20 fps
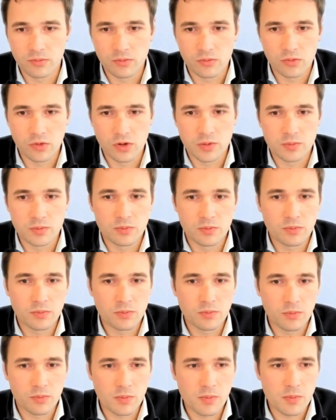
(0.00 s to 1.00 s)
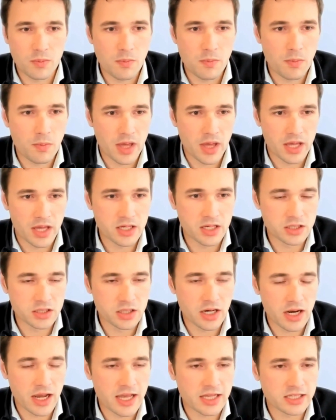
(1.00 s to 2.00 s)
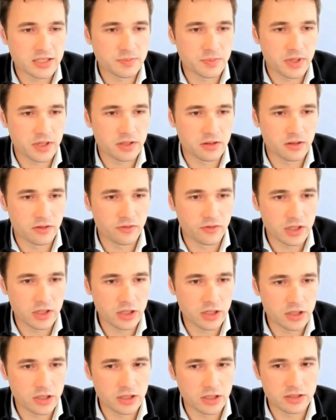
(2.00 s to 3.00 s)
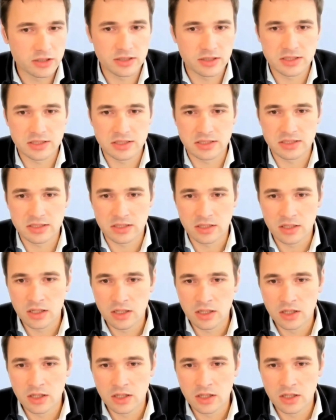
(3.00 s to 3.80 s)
One major aspect of video analytics is